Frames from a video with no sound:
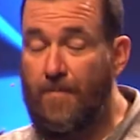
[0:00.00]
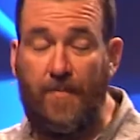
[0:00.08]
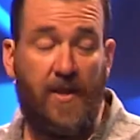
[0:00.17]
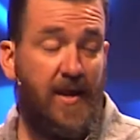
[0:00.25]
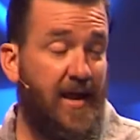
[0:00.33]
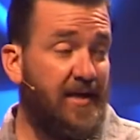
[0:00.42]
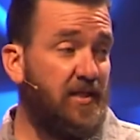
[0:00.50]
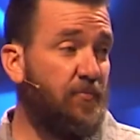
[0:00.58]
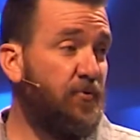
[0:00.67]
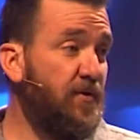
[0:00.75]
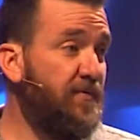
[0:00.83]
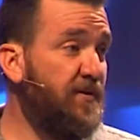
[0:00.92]
And I get the
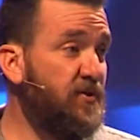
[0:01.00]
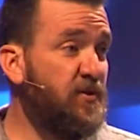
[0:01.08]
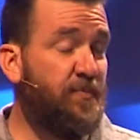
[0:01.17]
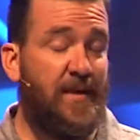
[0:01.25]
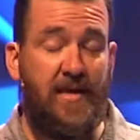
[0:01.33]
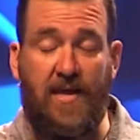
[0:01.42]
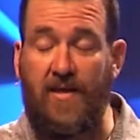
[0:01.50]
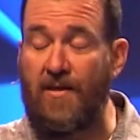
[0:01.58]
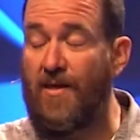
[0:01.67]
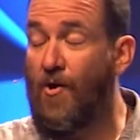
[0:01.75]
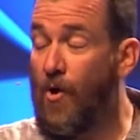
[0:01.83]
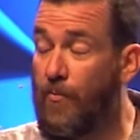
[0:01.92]
privilege of speaking
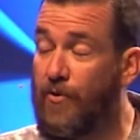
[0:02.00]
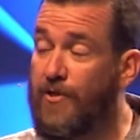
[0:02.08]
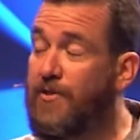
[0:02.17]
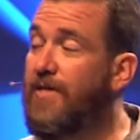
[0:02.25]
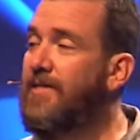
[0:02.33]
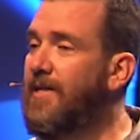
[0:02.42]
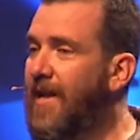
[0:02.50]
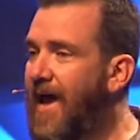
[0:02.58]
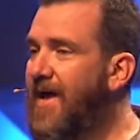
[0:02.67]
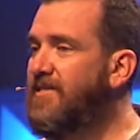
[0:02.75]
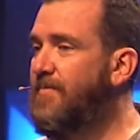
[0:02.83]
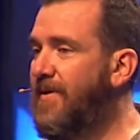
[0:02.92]
or preaching the
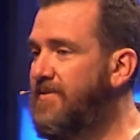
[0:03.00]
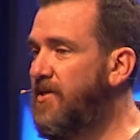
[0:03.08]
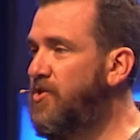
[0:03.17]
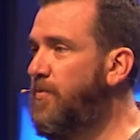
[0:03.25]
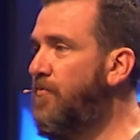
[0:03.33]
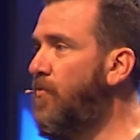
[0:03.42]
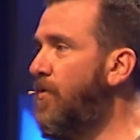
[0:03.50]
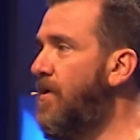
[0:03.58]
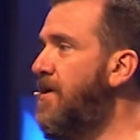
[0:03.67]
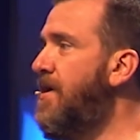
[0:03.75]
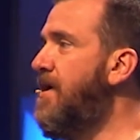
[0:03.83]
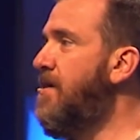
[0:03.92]
last message before
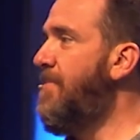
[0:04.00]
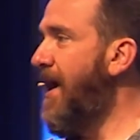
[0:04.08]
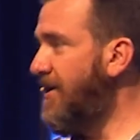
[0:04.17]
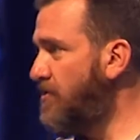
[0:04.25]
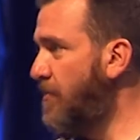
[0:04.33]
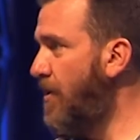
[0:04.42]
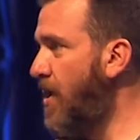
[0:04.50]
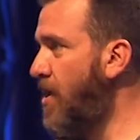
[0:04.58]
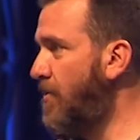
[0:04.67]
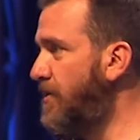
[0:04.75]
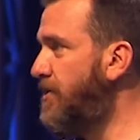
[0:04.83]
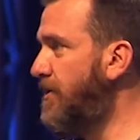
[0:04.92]
Pastor Paul
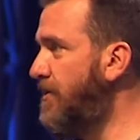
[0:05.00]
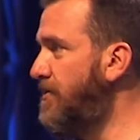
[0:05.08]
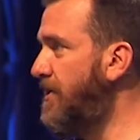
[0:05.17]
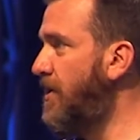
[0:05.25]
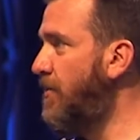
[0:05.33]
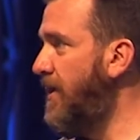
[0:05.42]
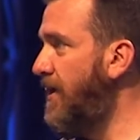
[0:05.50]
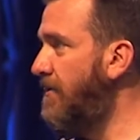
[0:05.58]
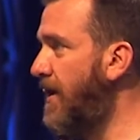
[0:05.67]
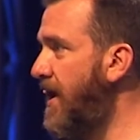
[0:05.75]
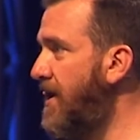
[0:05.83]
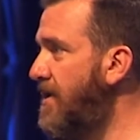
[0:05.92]
returns in a week,
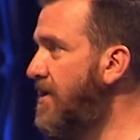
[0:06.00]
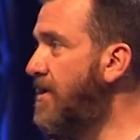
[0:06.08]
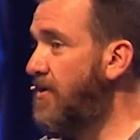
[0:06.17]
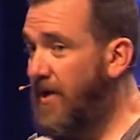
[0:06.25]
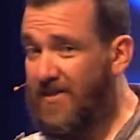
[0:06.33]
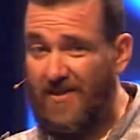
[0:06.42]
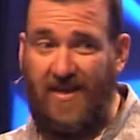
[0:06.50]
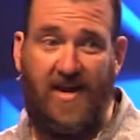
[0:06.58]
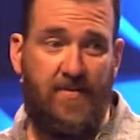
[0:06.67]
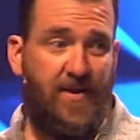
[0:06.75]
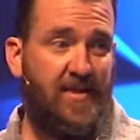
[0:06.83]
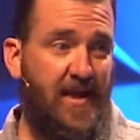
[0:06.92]
right? You guys excited
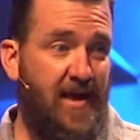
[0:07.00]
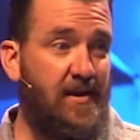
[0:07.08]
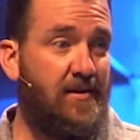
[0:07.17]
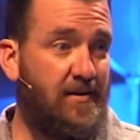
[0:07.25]
about that?